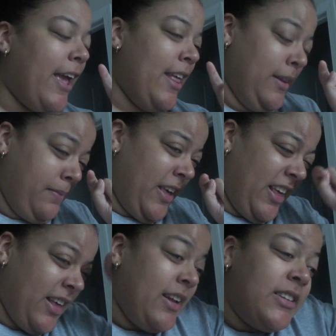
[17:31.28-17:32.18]

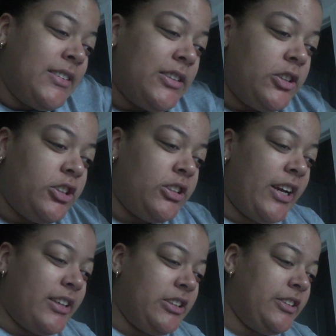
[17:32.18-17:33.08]
anime
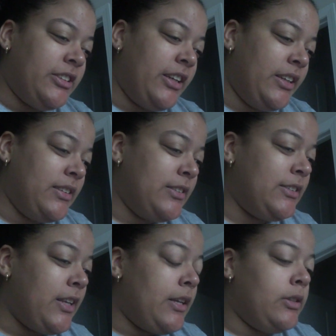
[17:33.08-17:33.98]

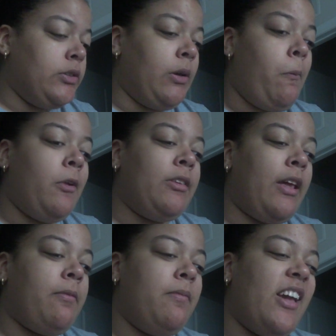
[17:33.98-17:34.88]
suggestions, someone
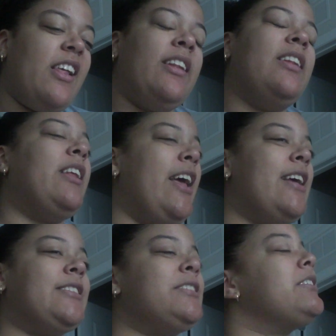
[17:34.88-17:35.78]
left me a
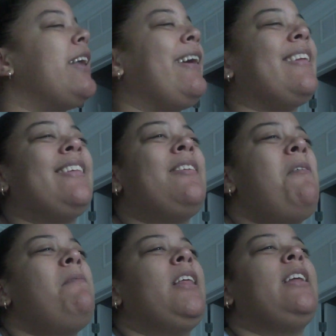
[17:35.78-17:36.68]
list, like a
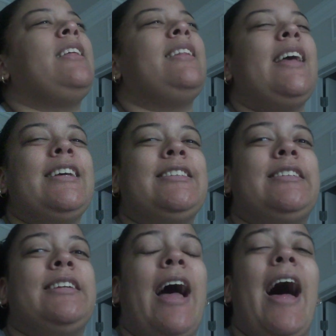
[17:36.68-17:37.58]
little mini
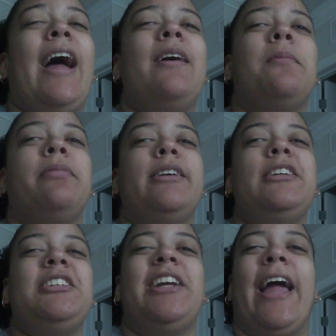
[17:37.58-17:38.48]
list, and I
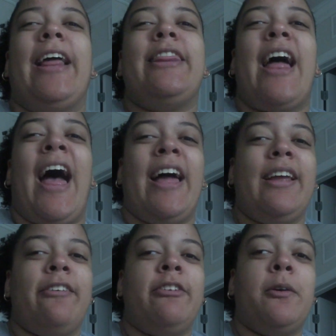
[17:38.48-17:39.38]
appreciate
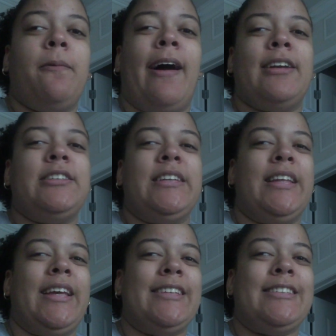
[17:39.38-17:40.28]
that. If you're watching
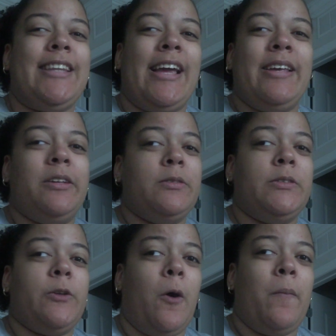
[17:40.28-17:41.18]
this, thank you
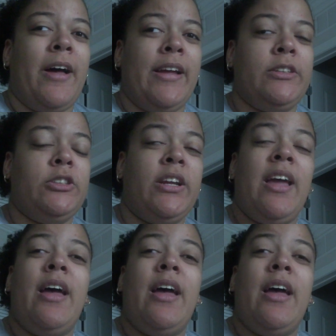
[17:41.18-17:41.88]
so much.